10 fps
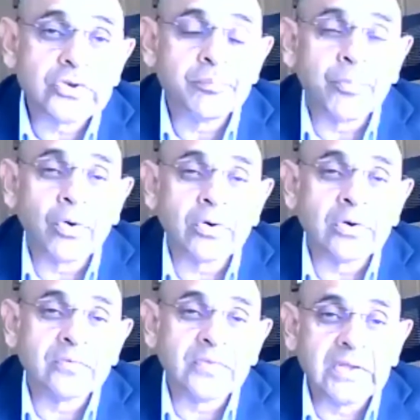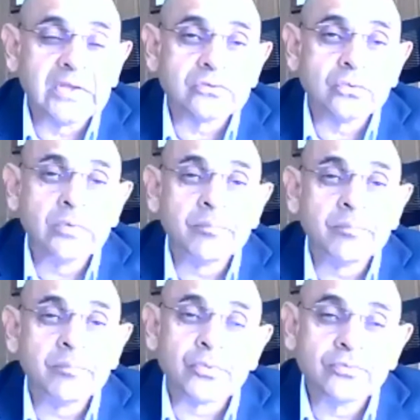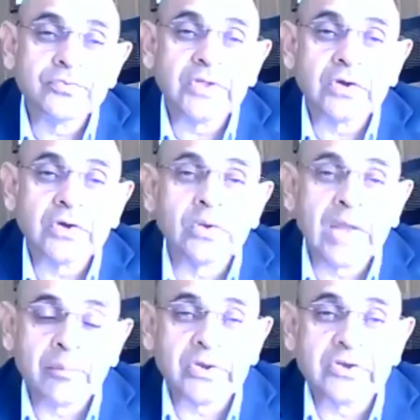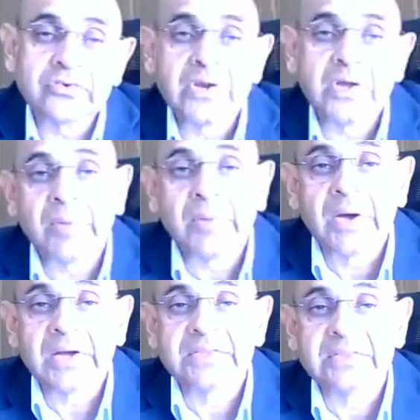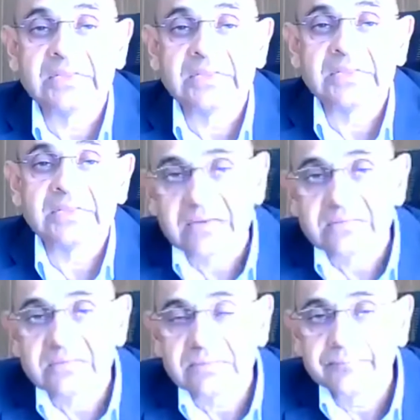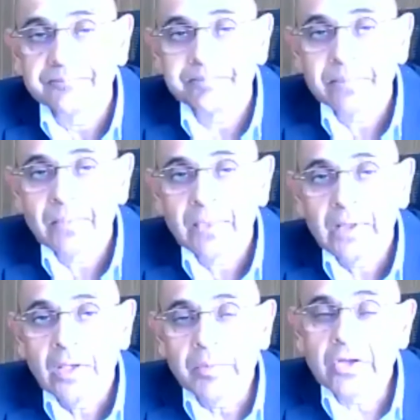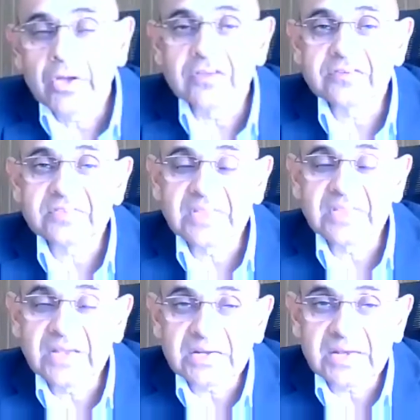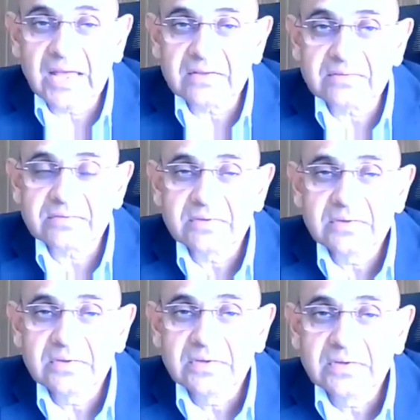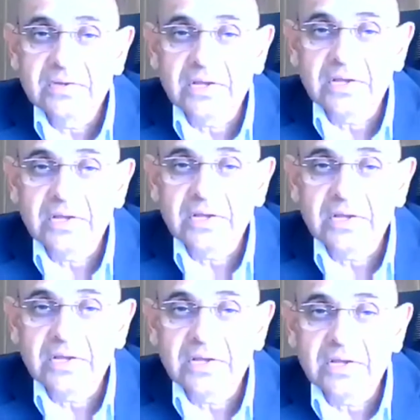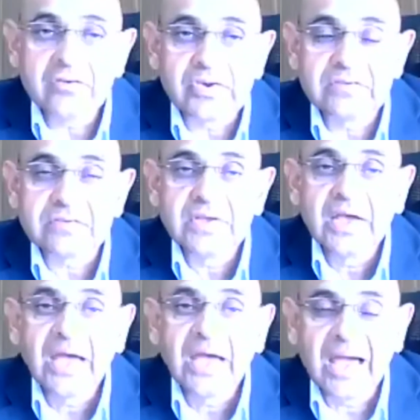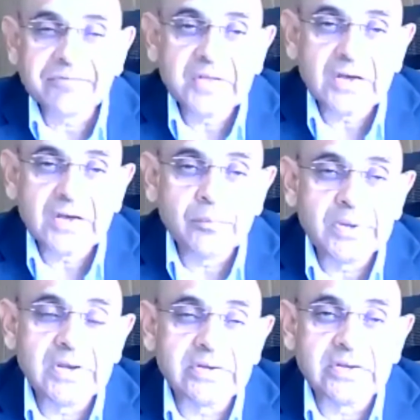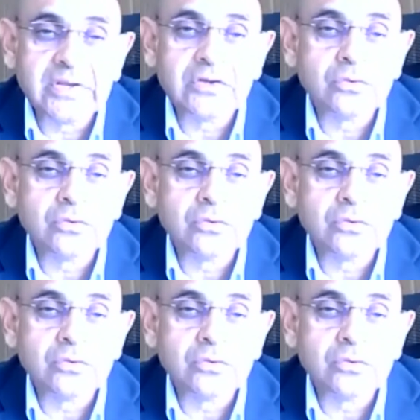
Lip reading: important thing is to improve the collaboration among the think tanks. Because think tanks in all countries have the ability to